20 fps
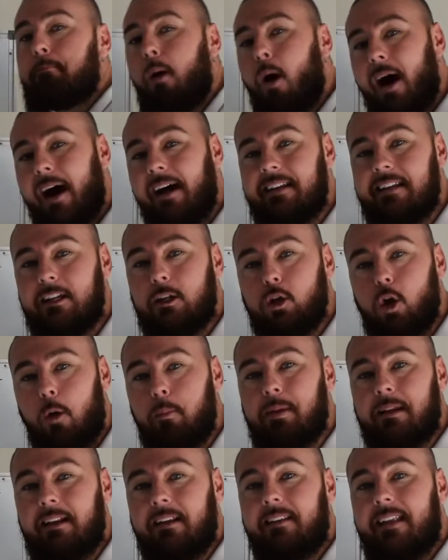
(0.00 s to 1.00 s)
binding
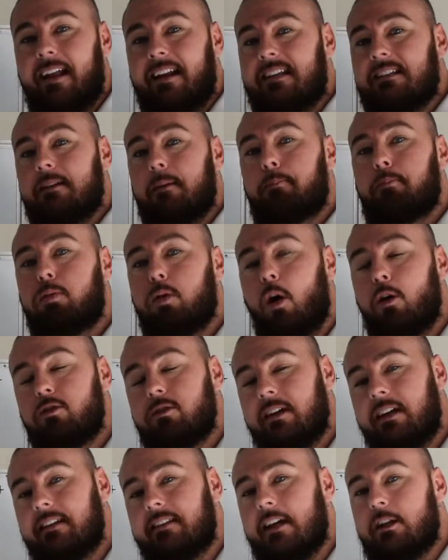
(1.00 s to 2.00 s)
globulin, that is a
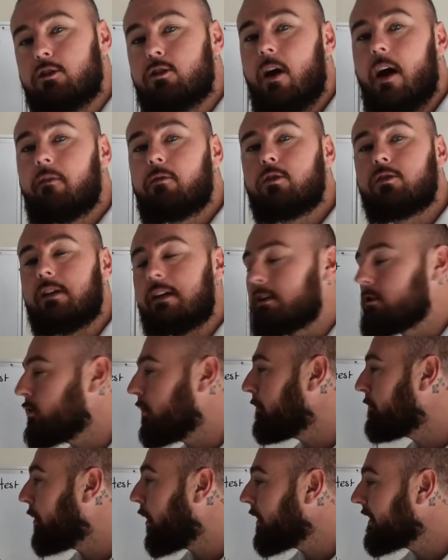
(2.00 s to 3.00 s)
protein that travels in your
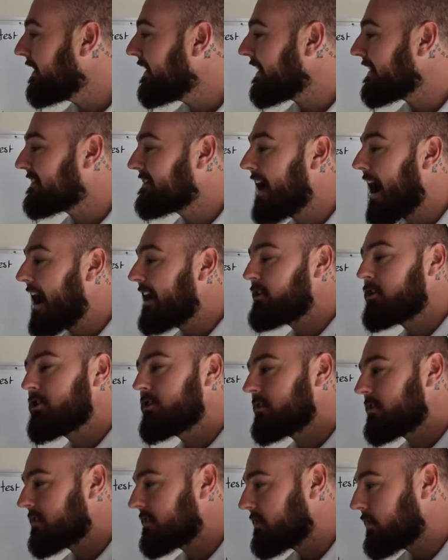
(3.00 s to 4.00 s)
body, attaches
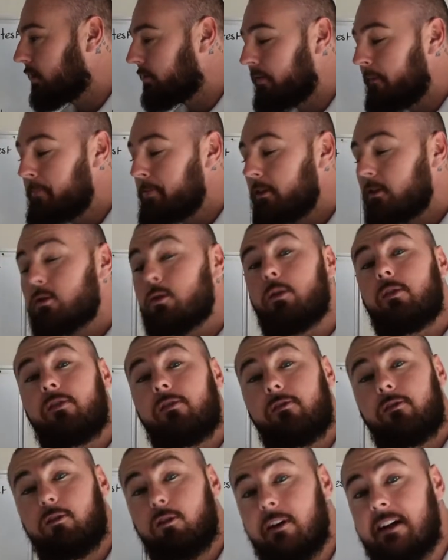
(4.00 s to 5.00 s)
itself to
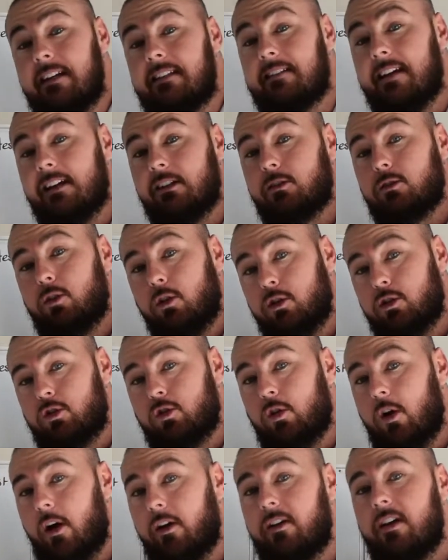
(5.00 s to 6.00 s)
free
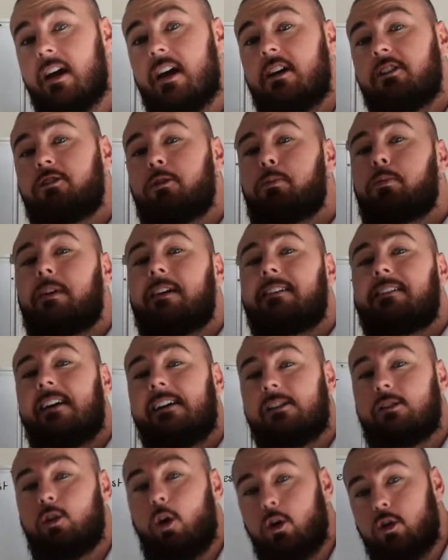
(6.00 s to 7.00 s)
testosterone to bring
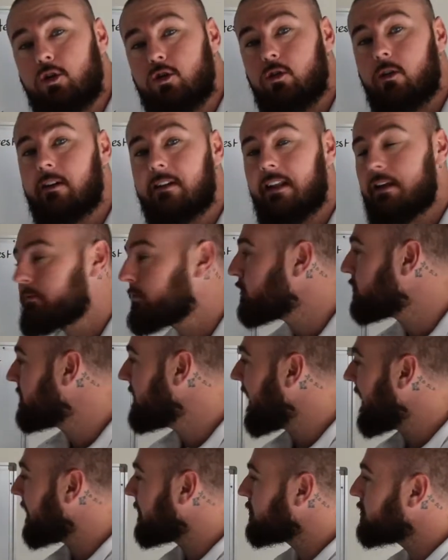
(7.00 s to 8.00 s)
testosterone levels
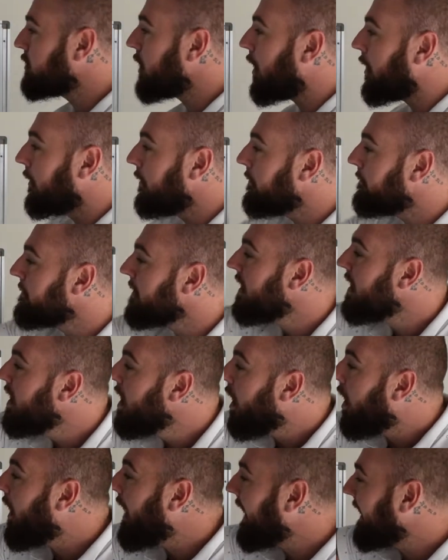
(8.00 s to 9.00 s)
down. So
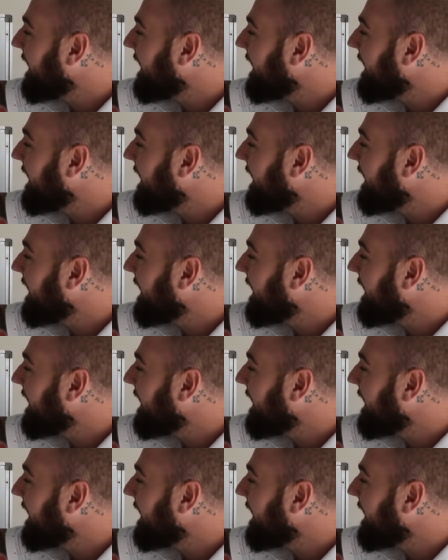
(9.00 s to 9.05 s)
high